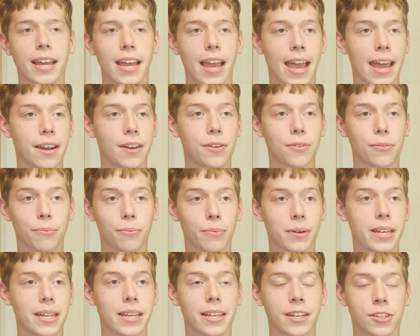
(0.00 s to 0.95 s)
and
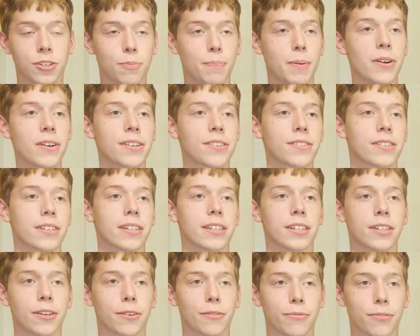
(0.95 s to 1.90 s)
we experienced it,
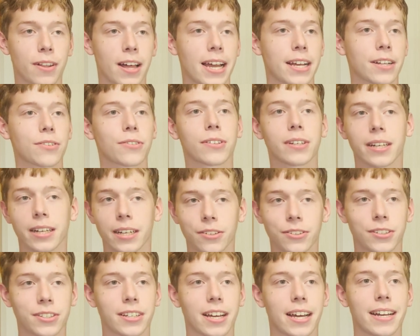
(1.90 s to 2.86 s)
flying through the
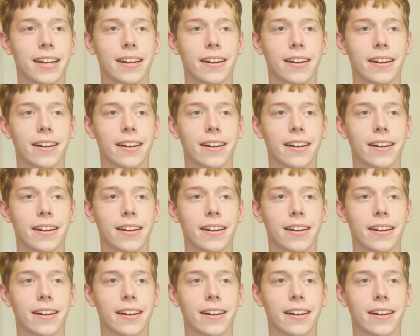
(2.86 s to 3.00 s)
countryside at